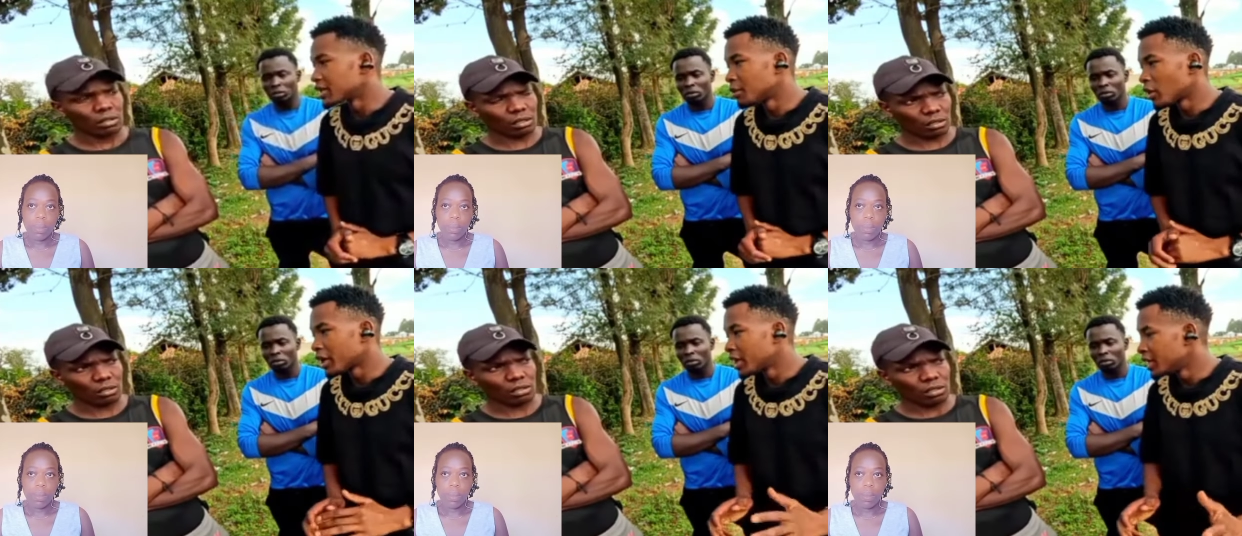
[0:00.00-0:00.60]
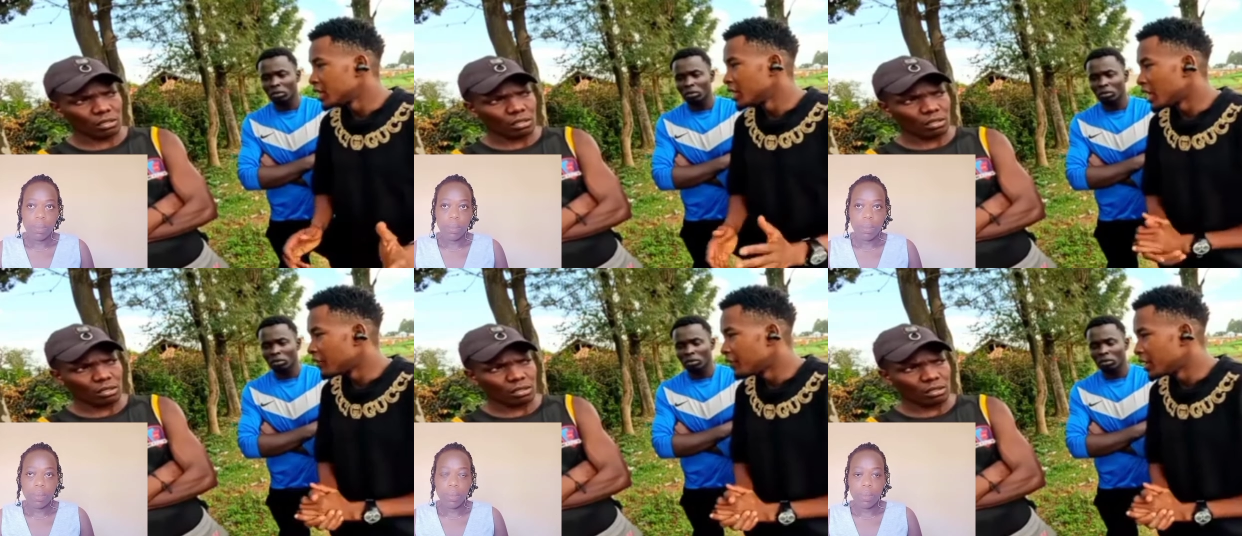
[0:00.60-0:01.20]
Speaker 1: mm. small lady in
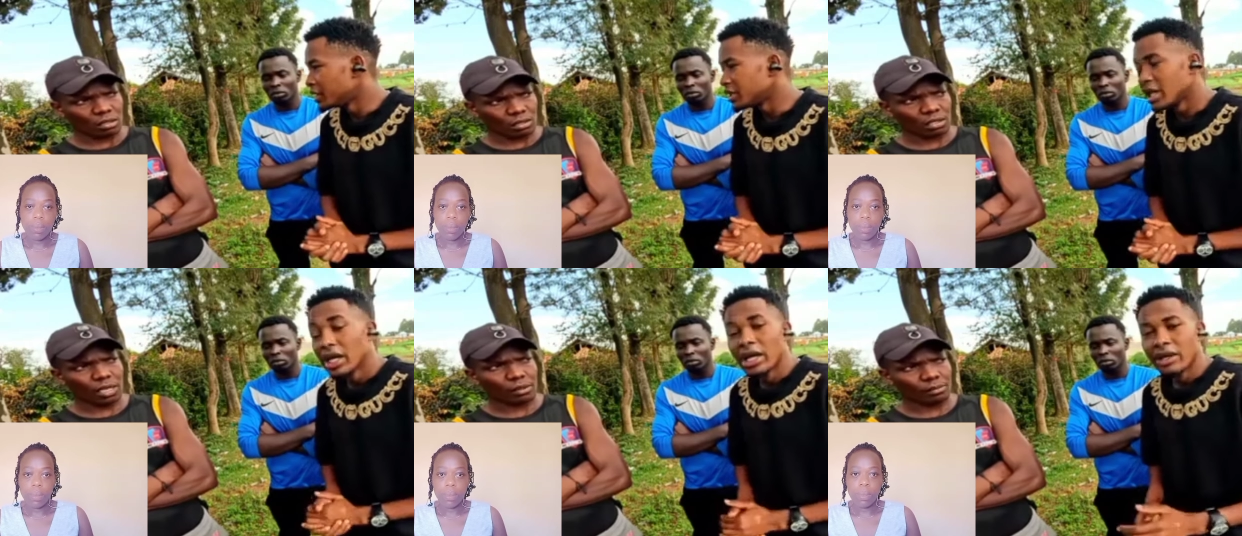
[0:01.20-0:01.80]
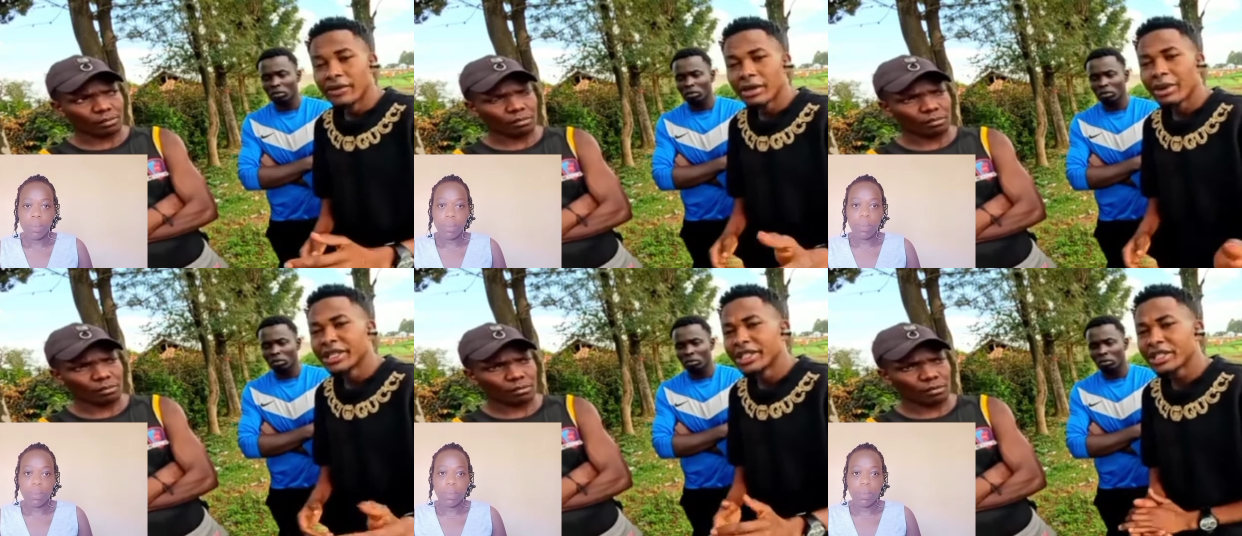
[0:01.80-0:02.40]
the village. Yeah. Even
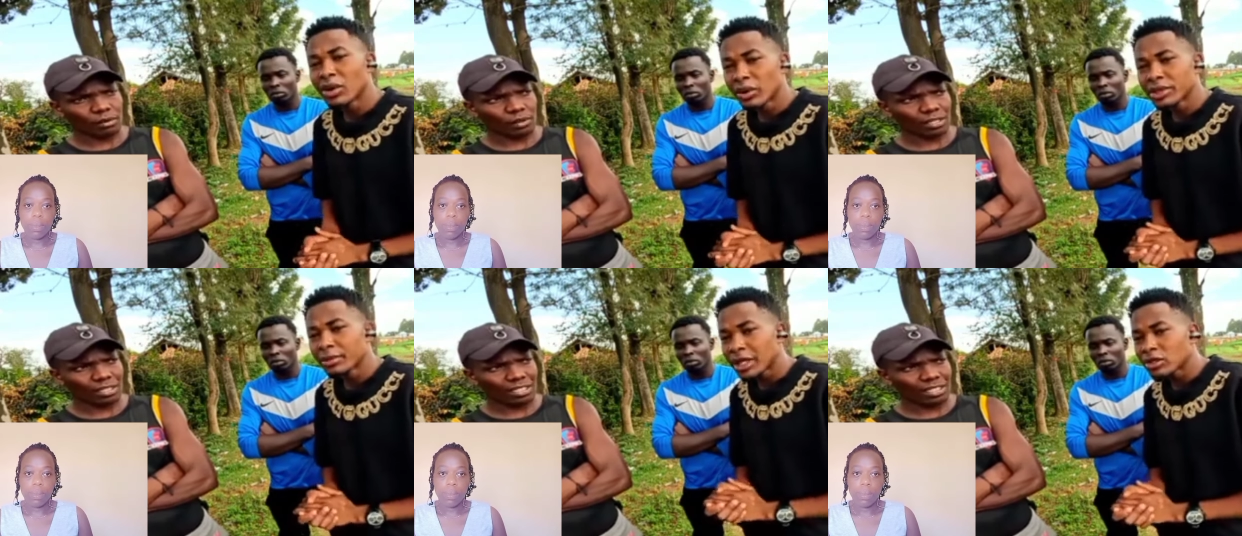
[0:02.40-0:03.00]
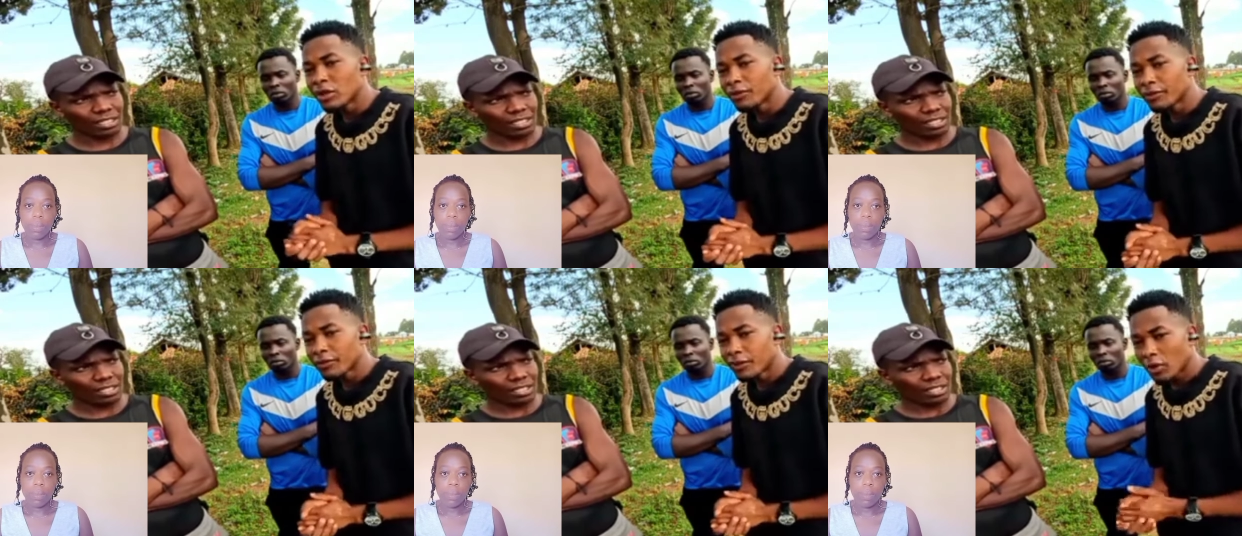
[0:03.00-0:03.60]
my sister was part of
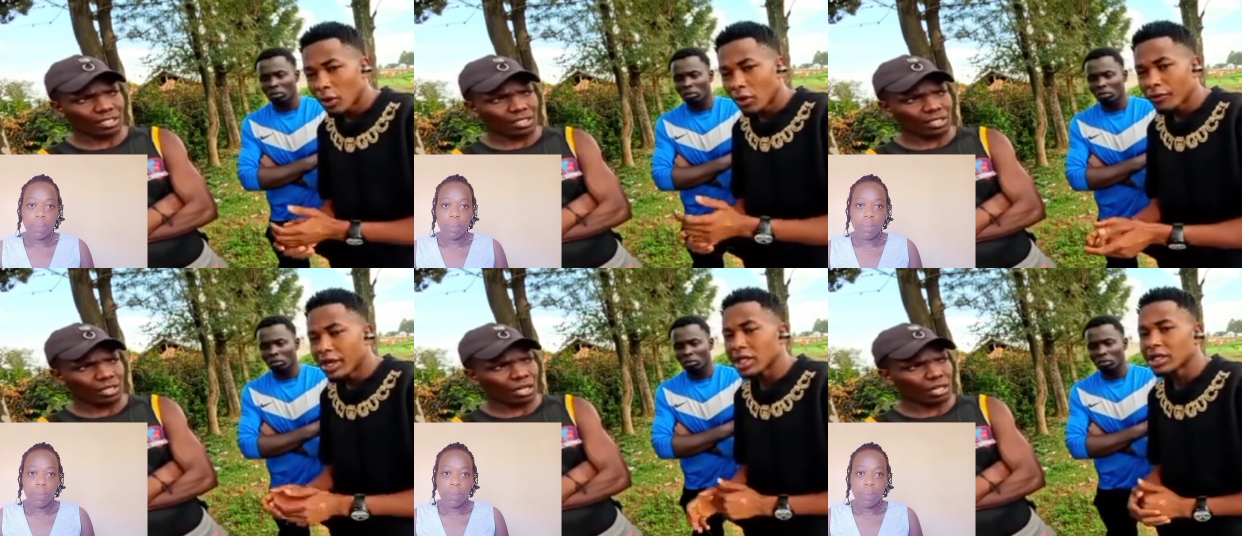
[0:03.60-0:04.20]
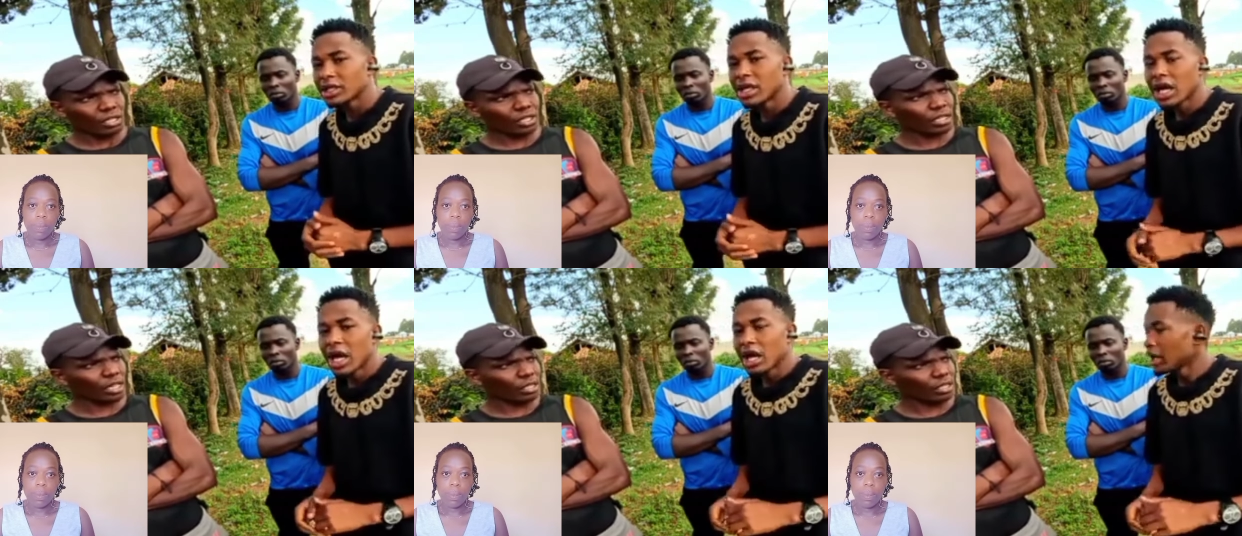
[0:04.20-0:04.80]
of that.
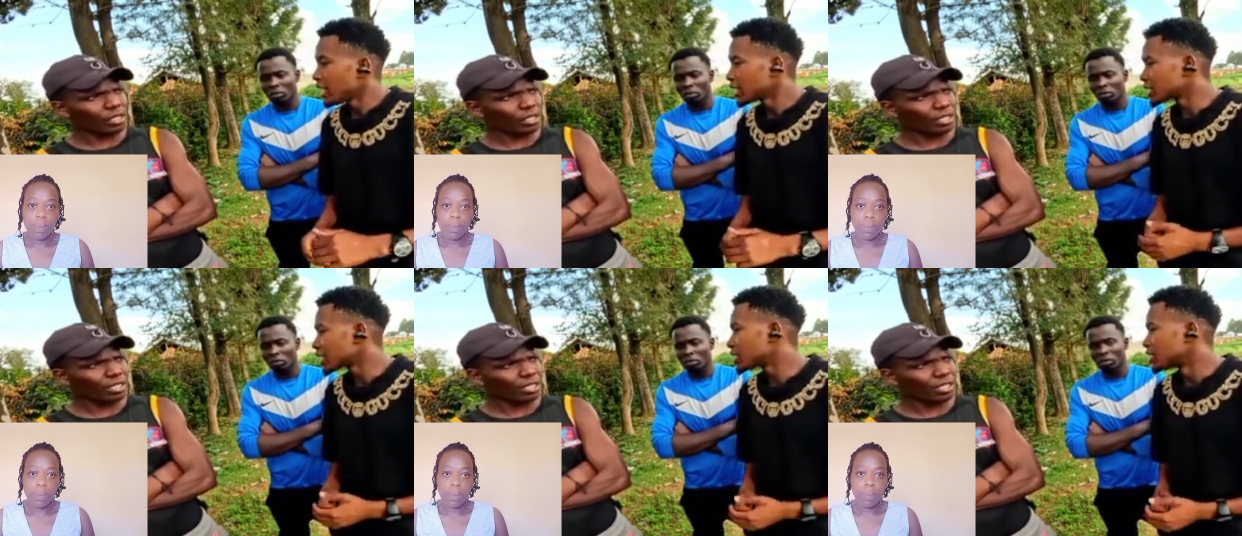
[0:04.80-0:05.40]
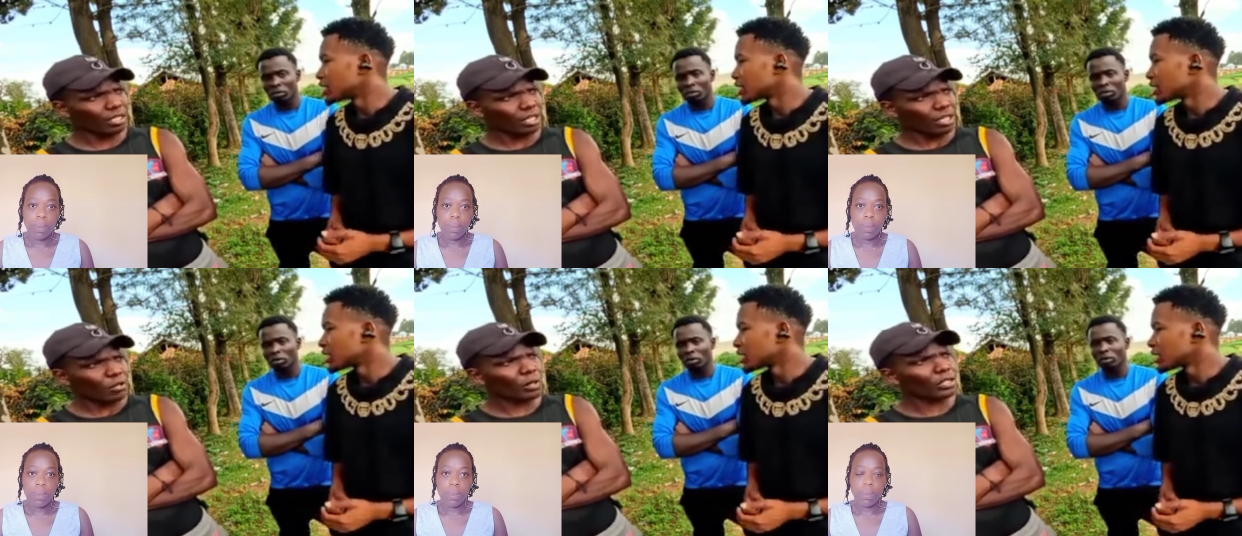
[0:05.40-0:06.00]
Jesus. Exactly.
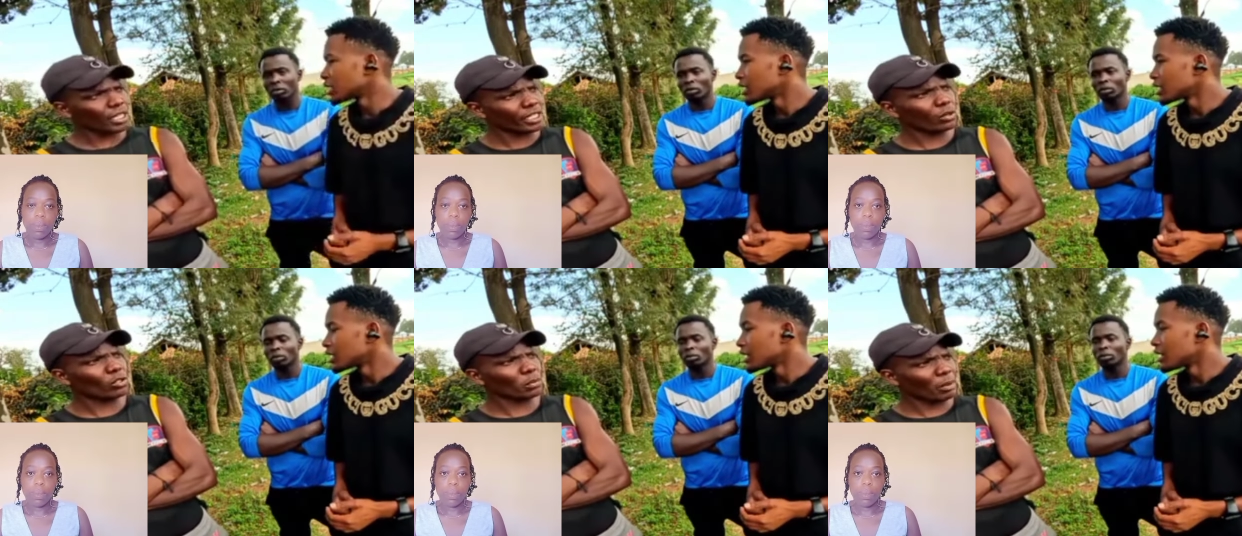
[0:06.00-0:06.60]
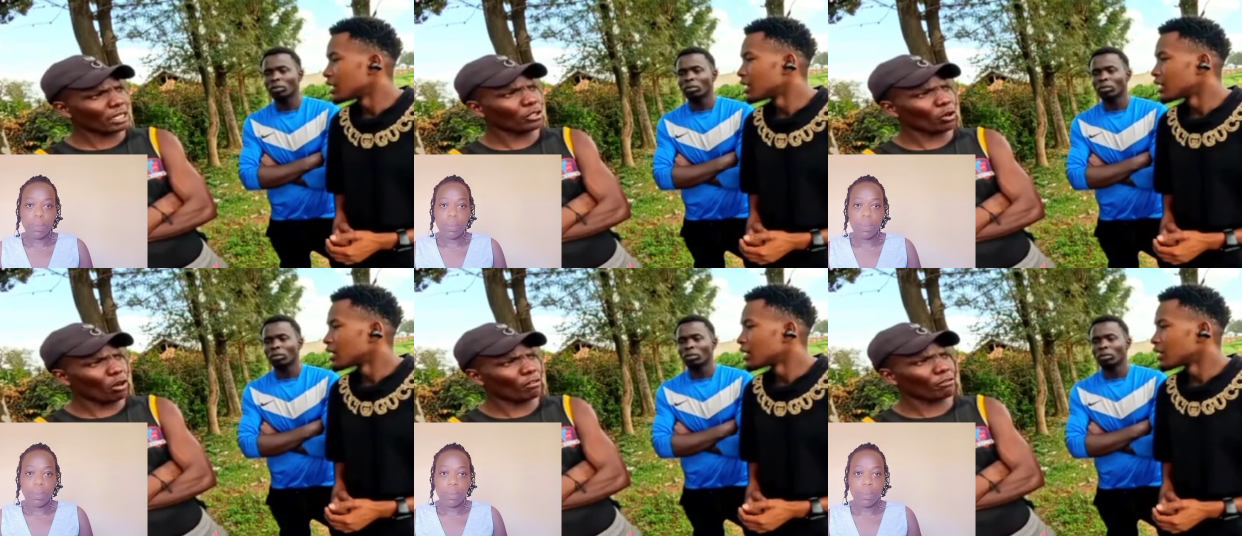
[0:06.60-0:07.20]
Speaker 2: Your sister was part
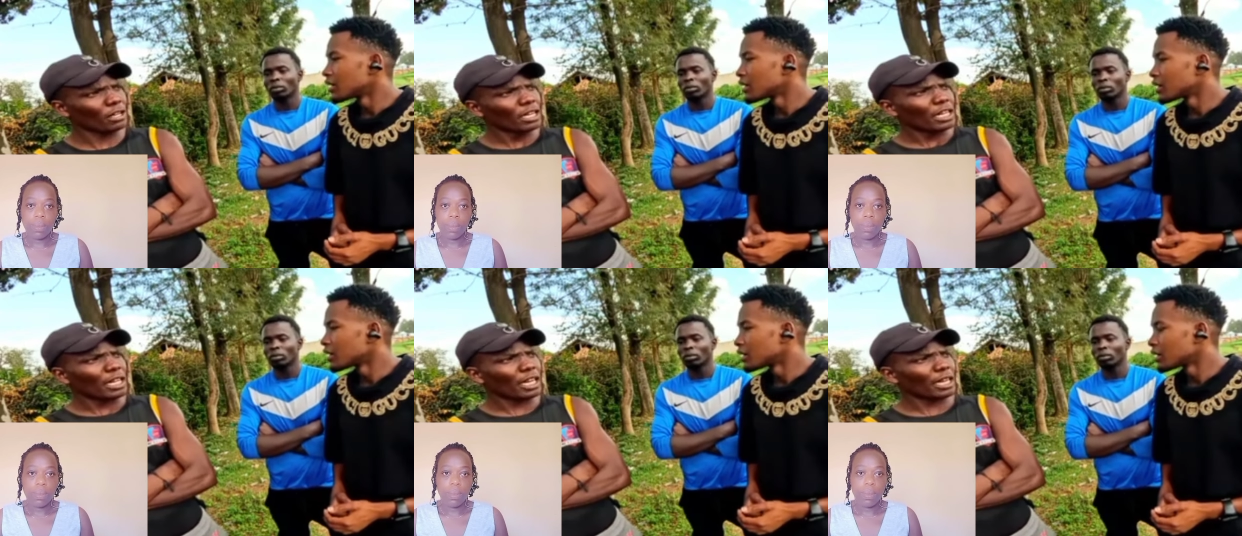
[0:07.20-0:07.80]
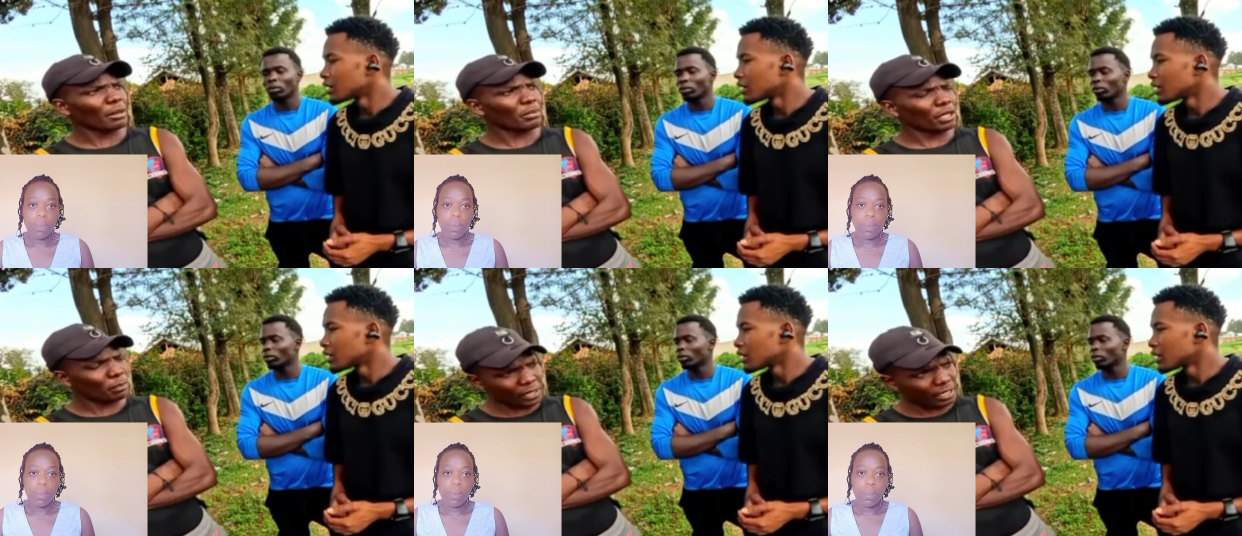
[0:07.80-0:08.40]
of uh,
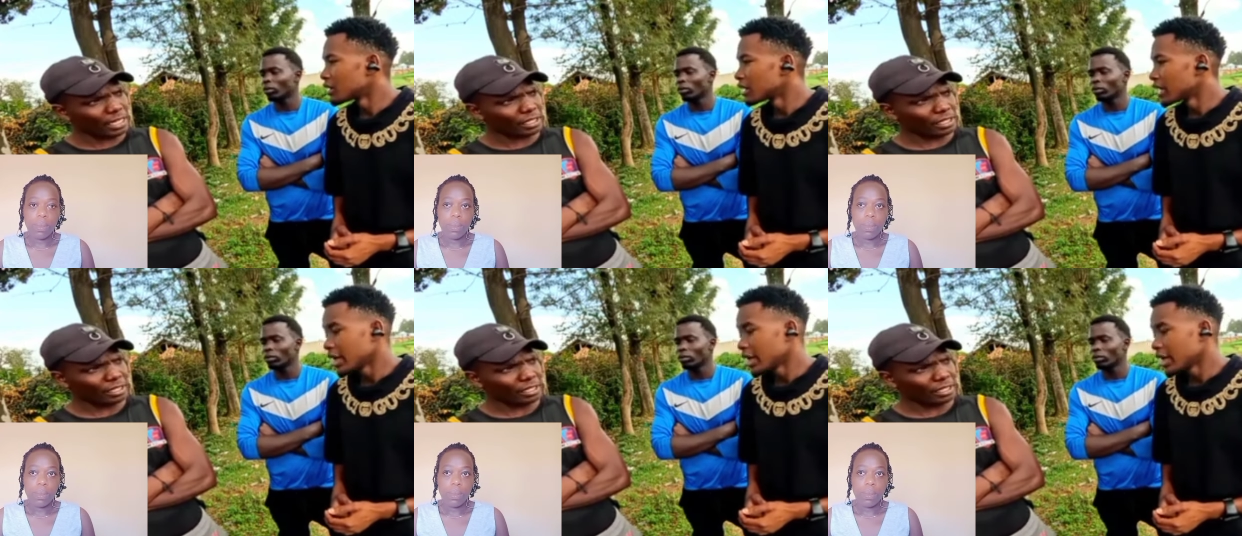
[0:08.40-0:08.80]
being pregnant.